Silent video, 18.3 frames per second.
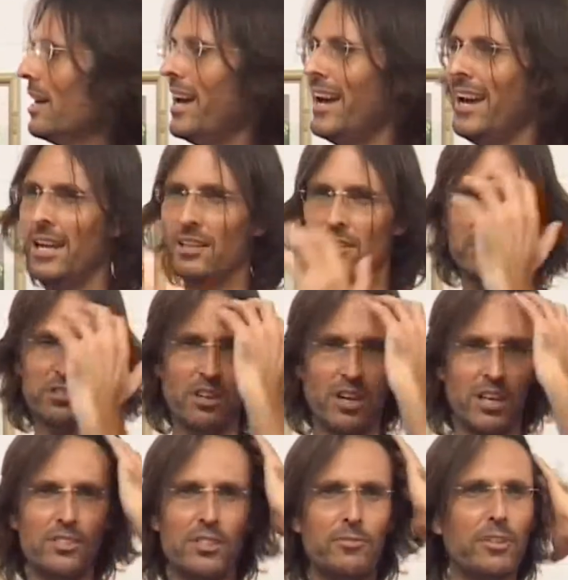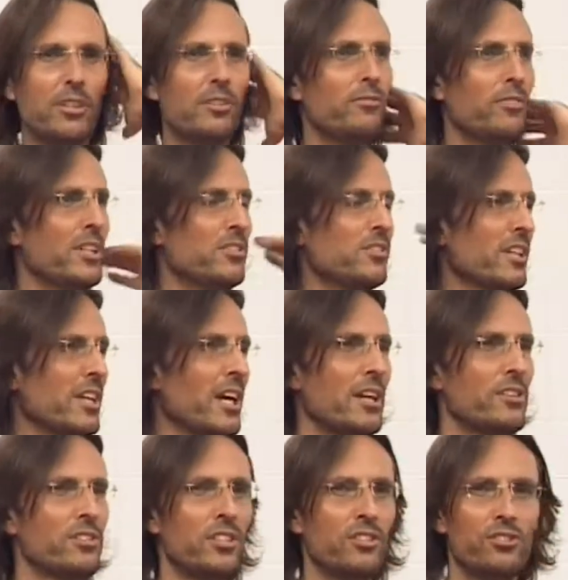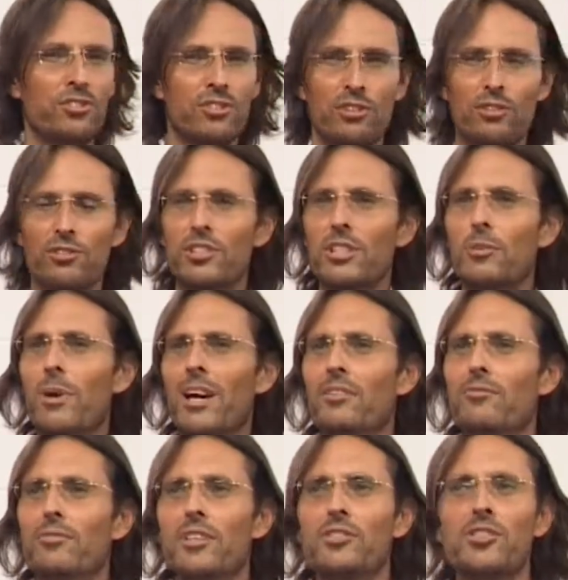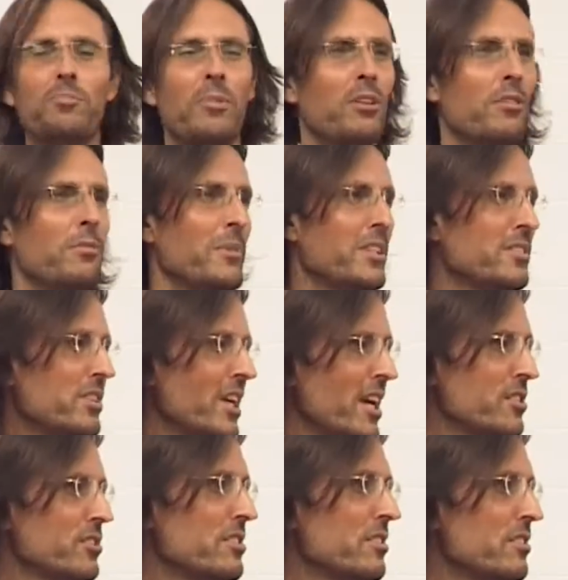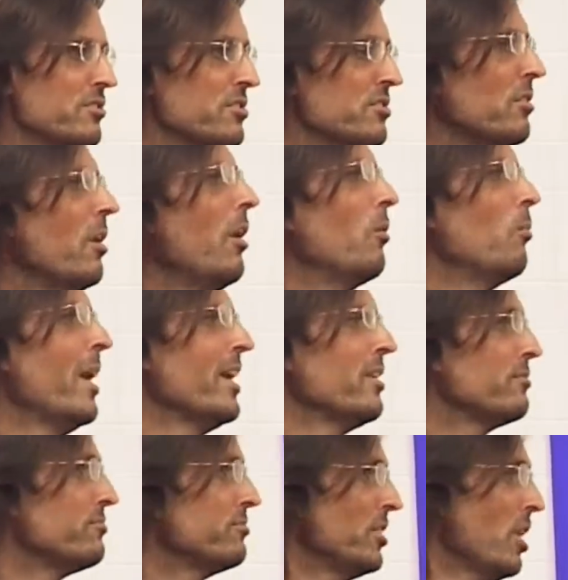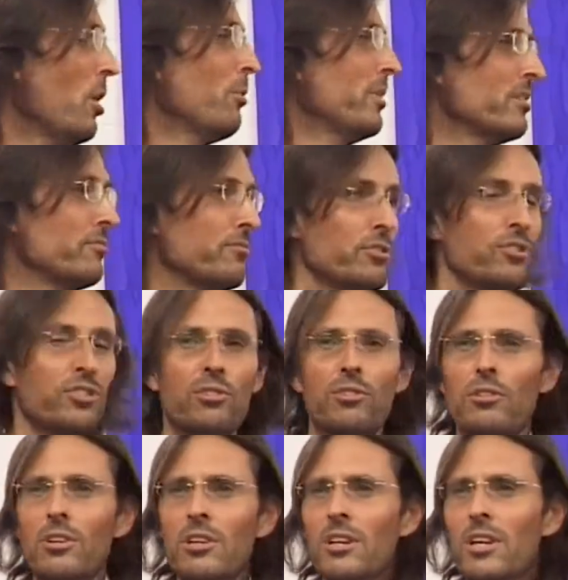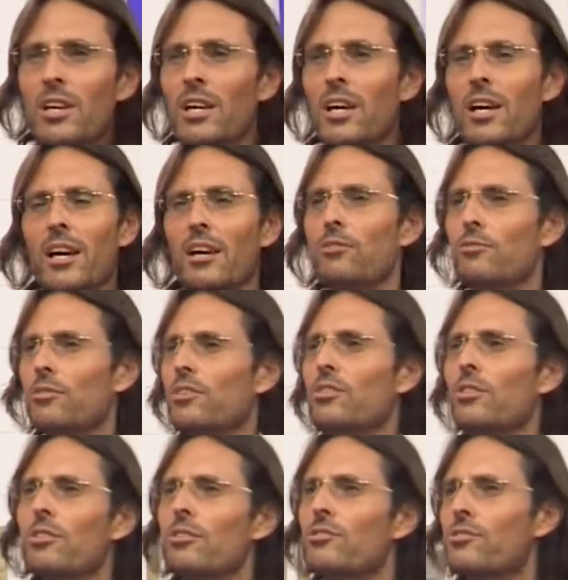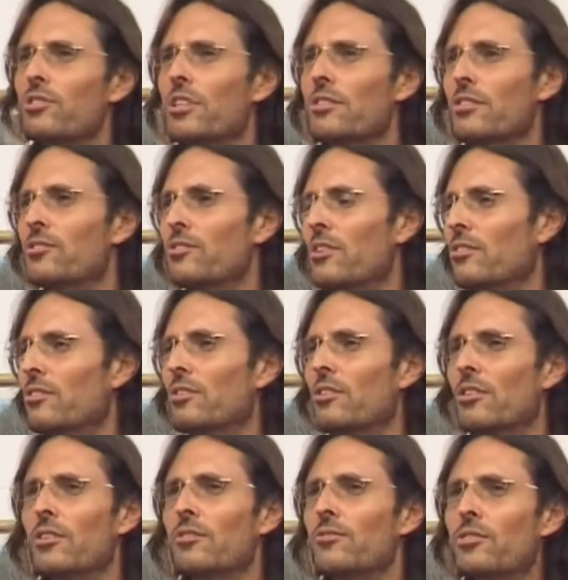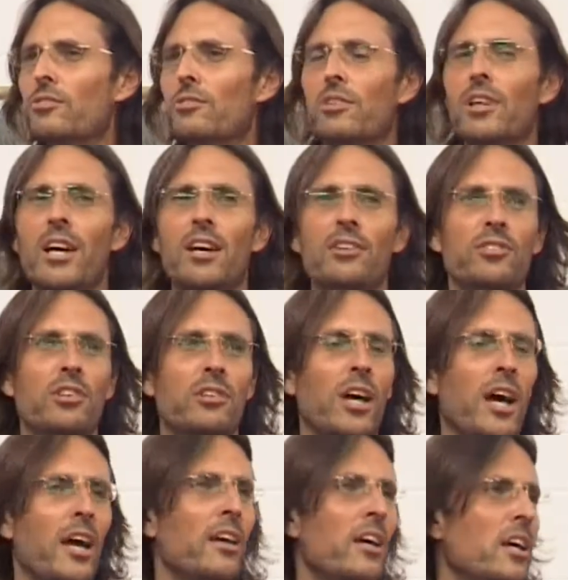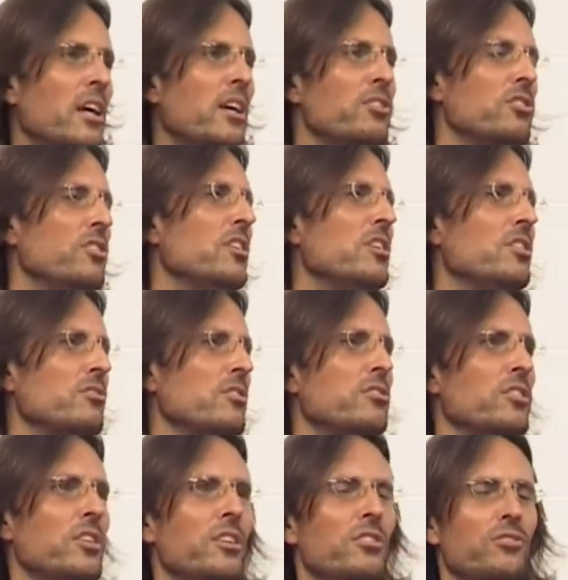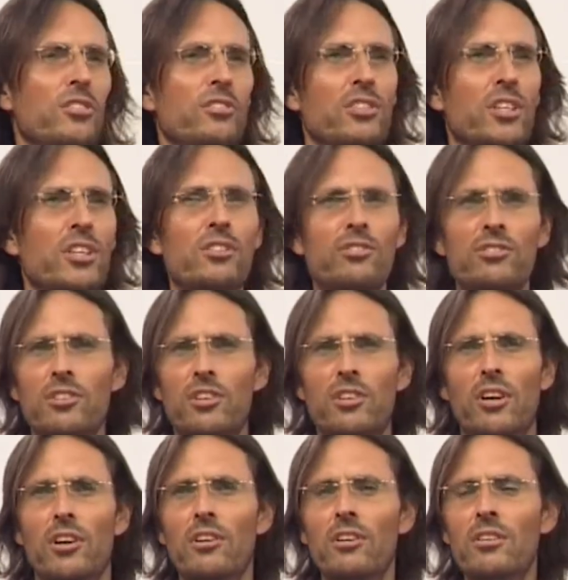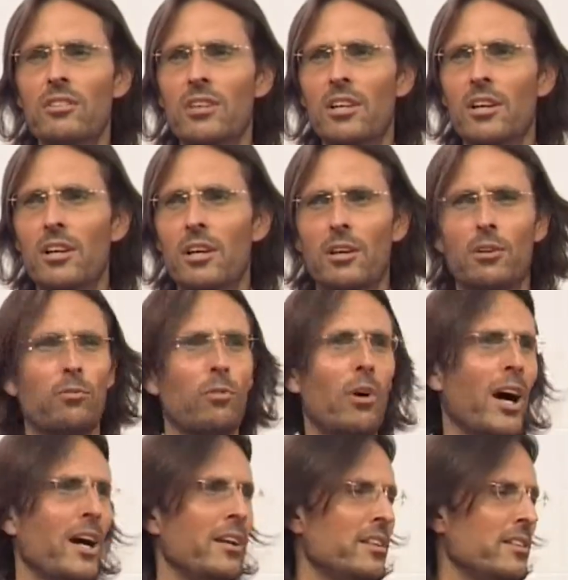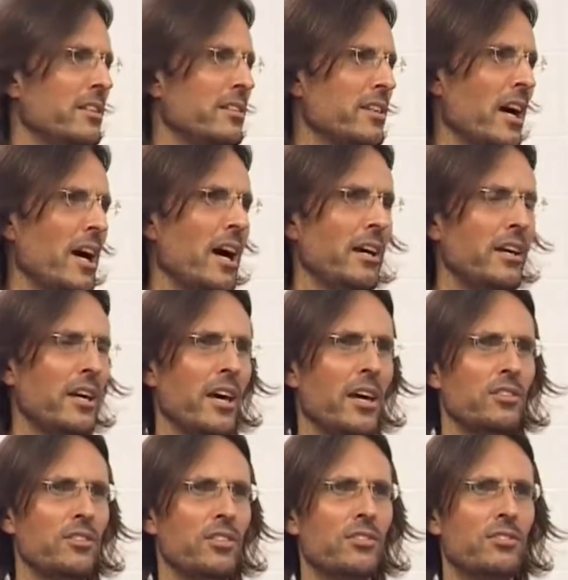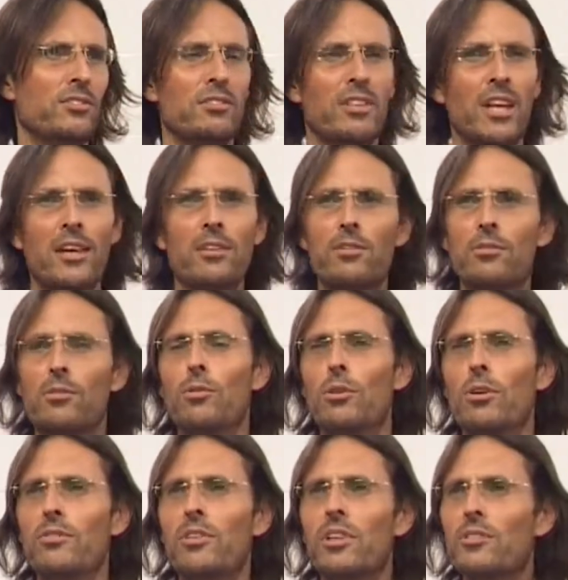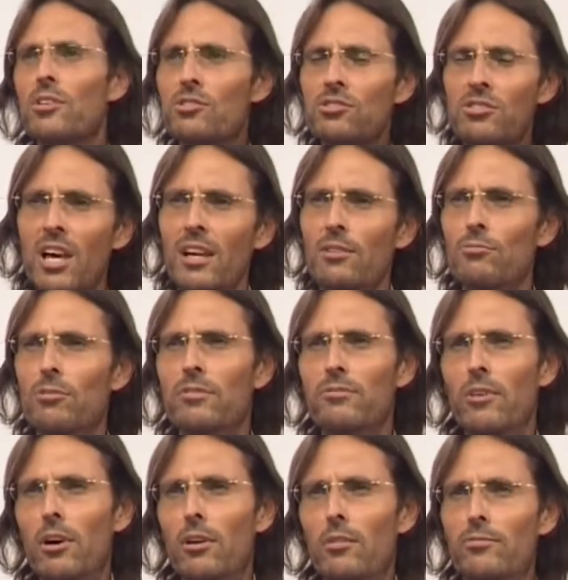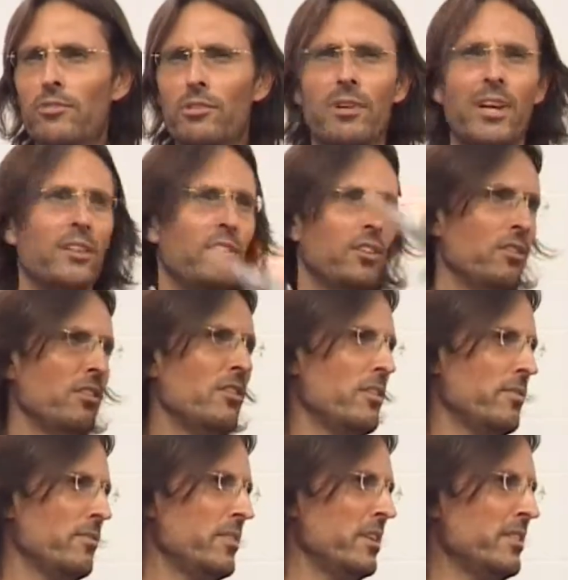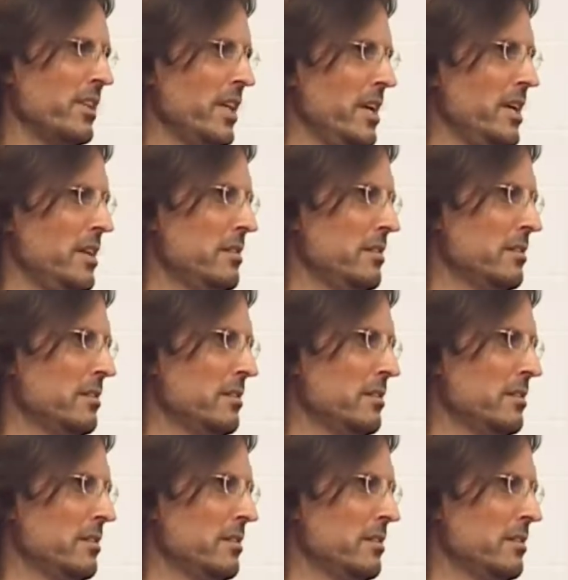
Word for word: and the scientific investigation is usually one of experimentation. It's not one of knowing for sure. And you can see this on the earth too, can't you? Like years and years and years ago, right in the Dark Ages, they thought that the sun revolved around the earth, didn't they?